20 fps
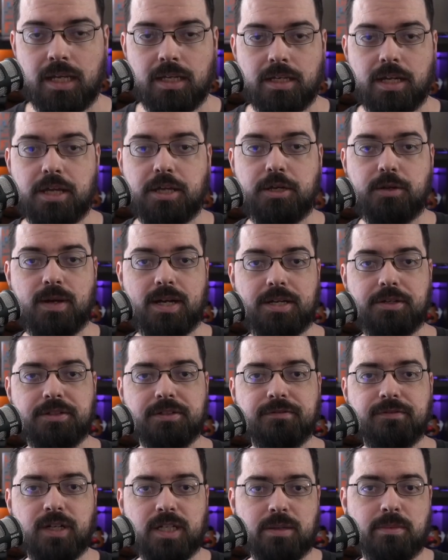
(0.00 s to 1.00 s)
Now you know how to do
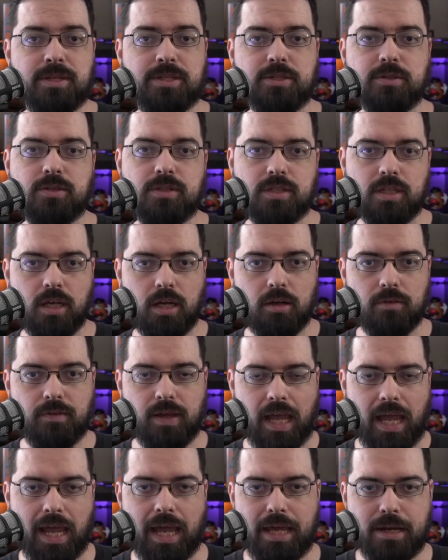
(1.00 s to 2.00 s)
the fundamentals of
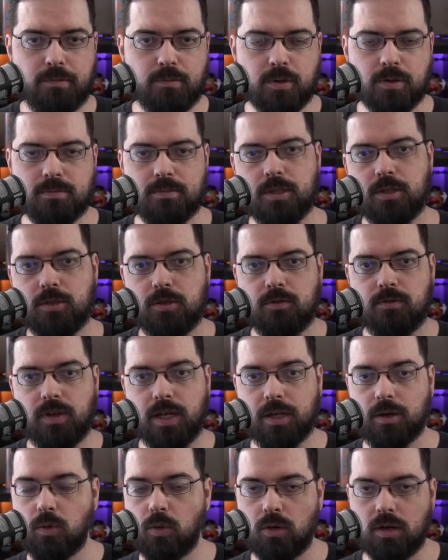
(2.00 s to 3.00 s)
add, remove,
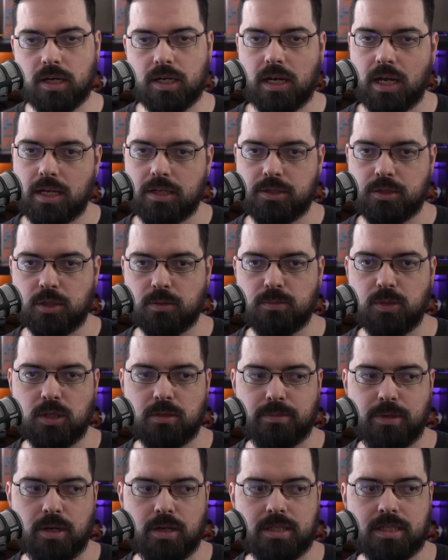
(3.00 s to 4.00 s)
and organize your
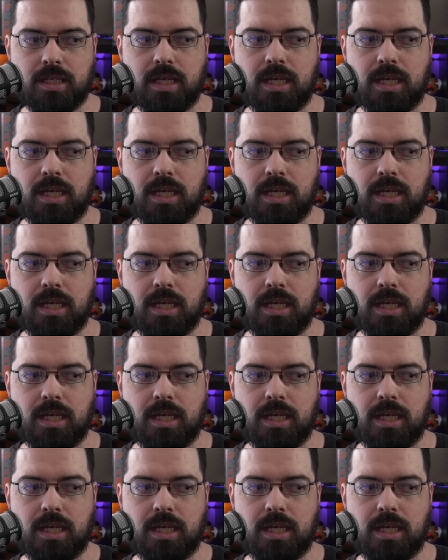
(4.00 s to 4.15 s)
bookmarks.